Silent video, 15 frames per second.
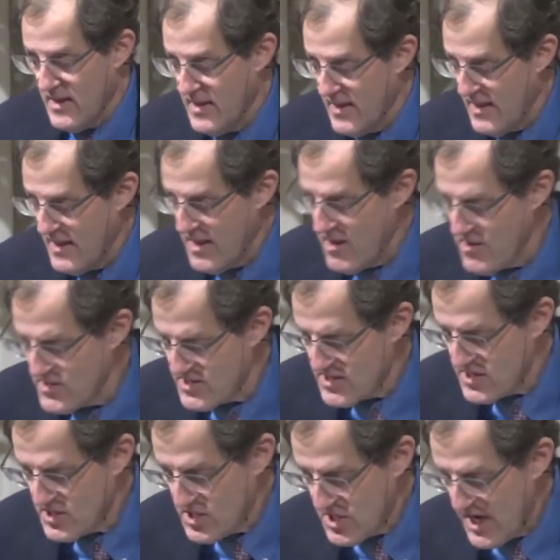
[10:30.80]
And here's the
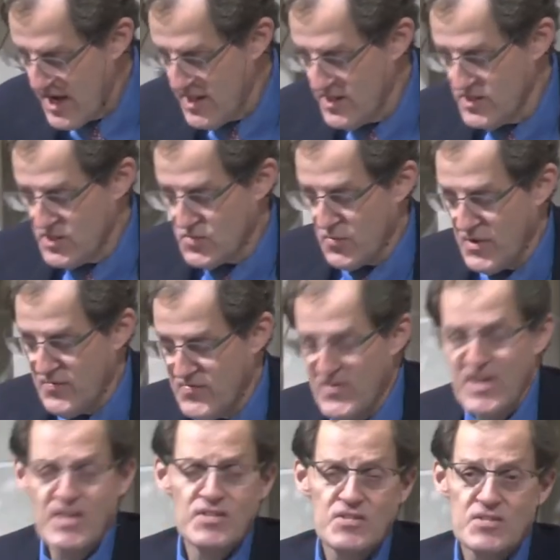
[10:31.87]
challenge we
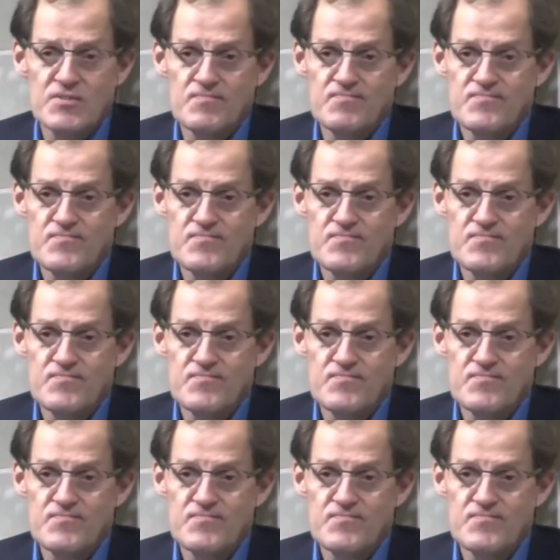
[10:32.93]
face,